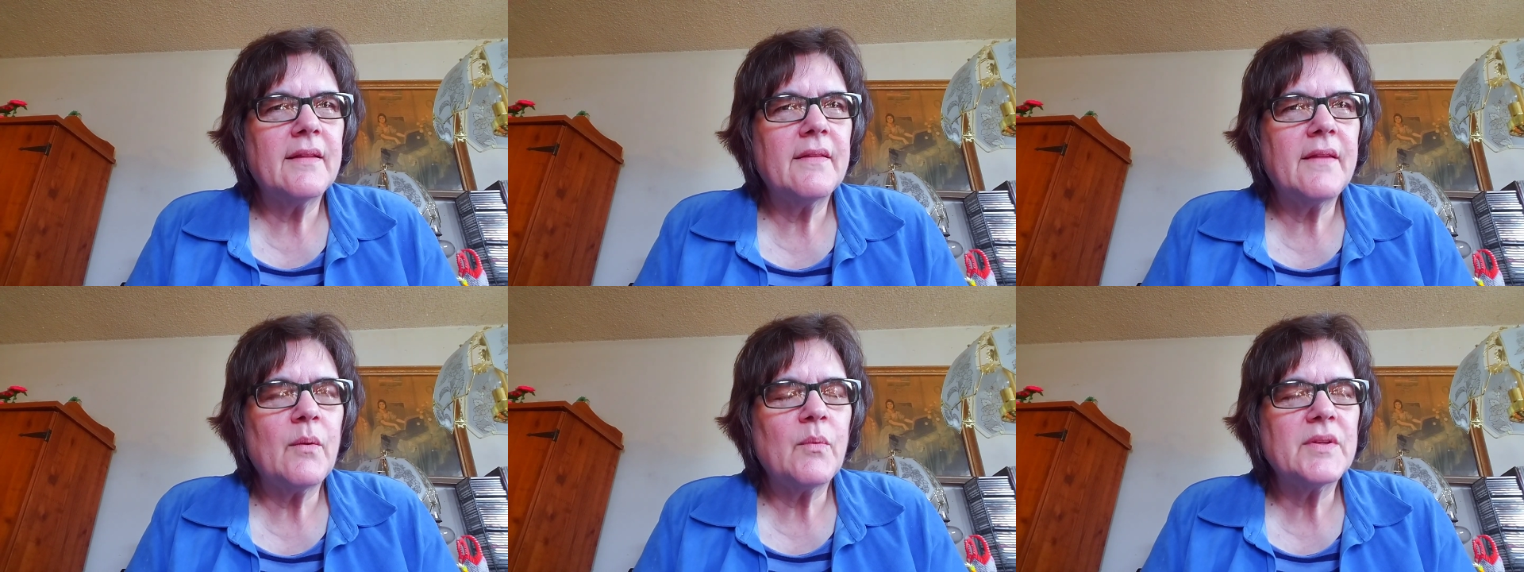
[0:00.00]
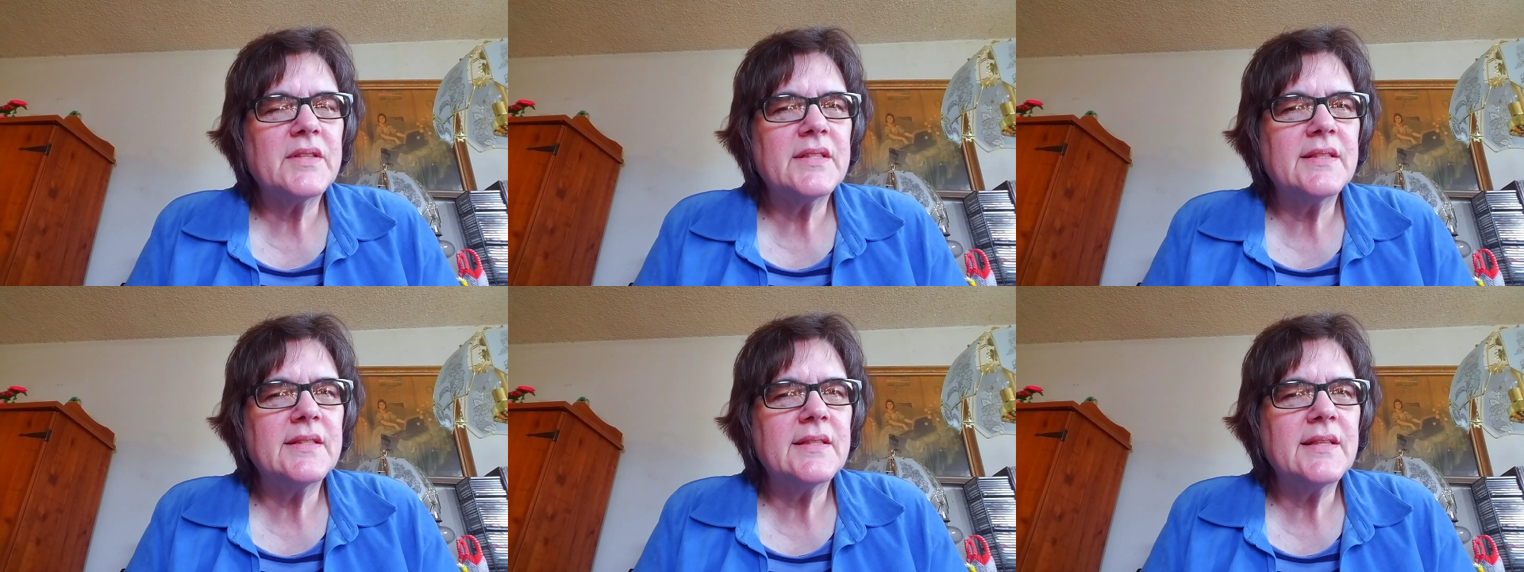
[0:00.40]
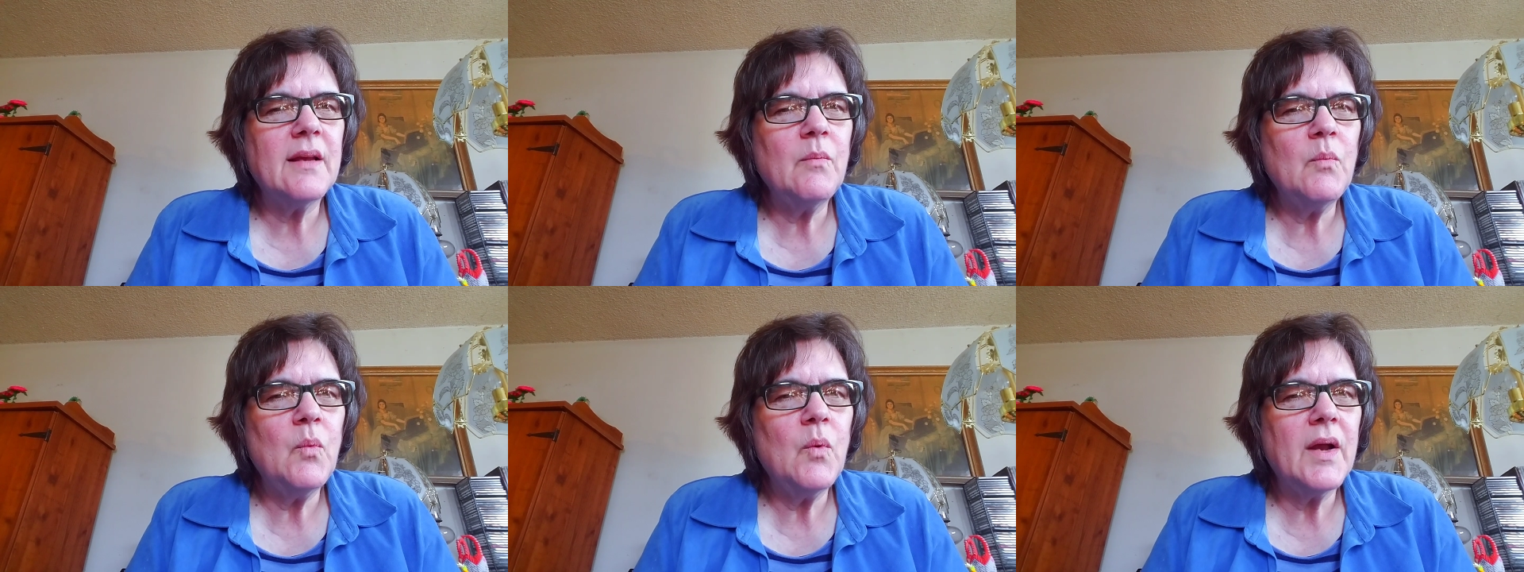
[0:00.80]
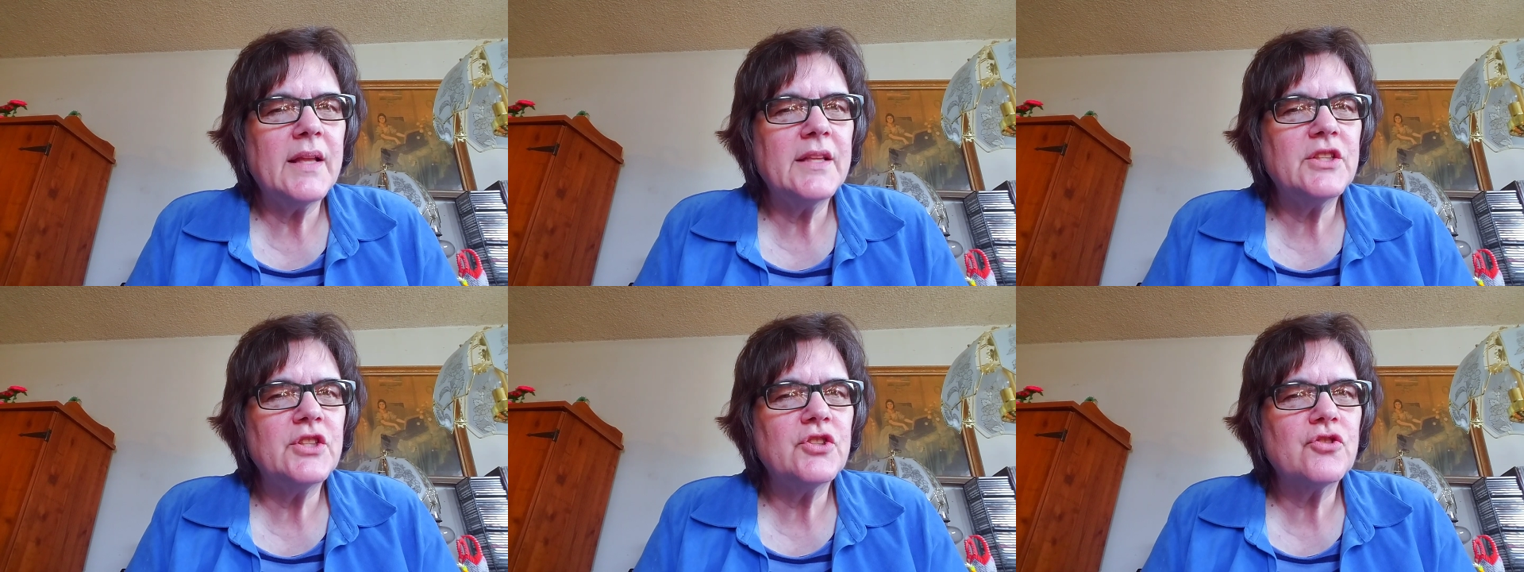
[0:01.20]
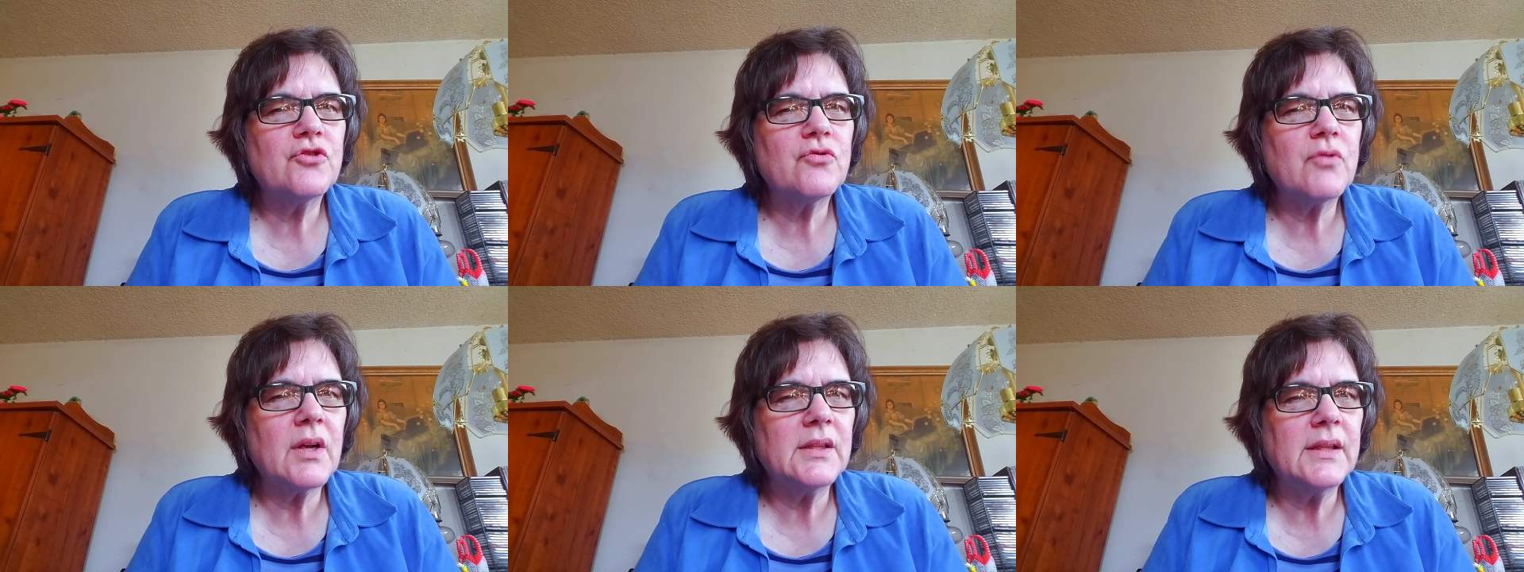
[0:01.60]
there was someone
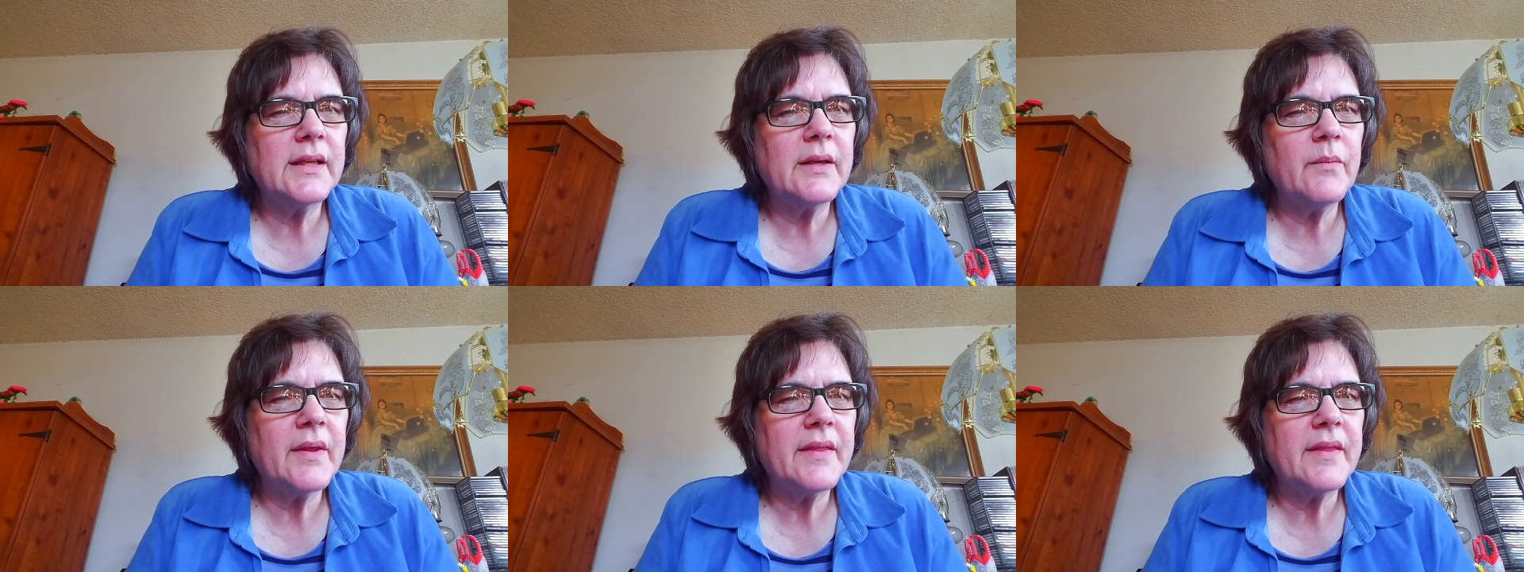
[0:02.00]
struggling